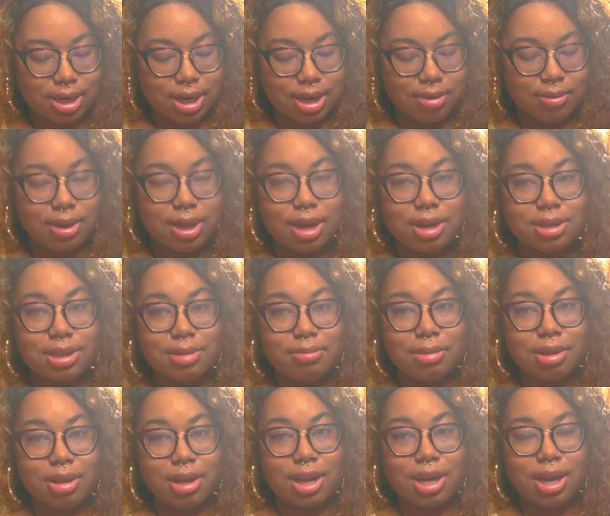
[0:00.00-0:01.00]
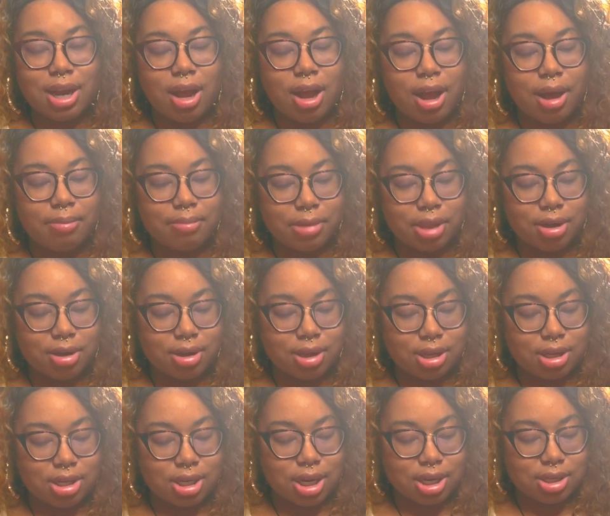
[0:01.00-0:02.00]
now when y'all see me looking down i'm
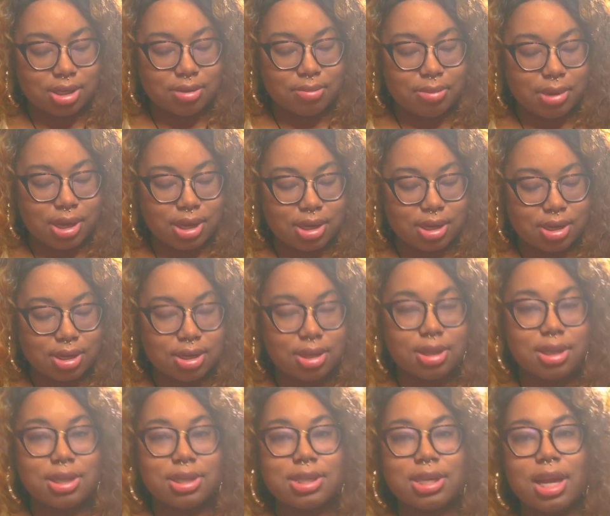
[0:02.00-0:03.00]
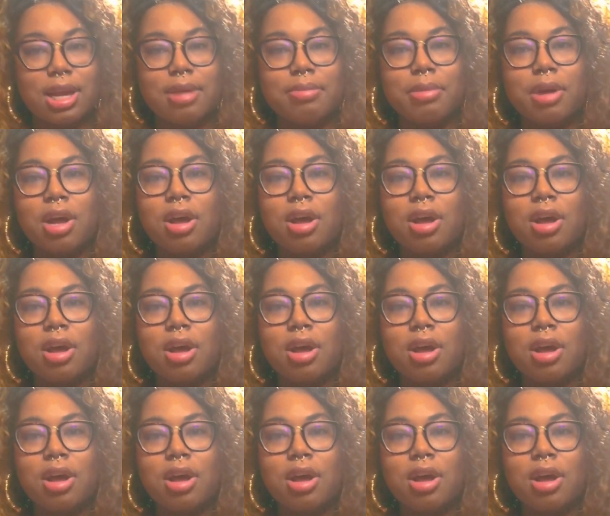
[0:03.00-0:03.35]
literally trying to pick this tape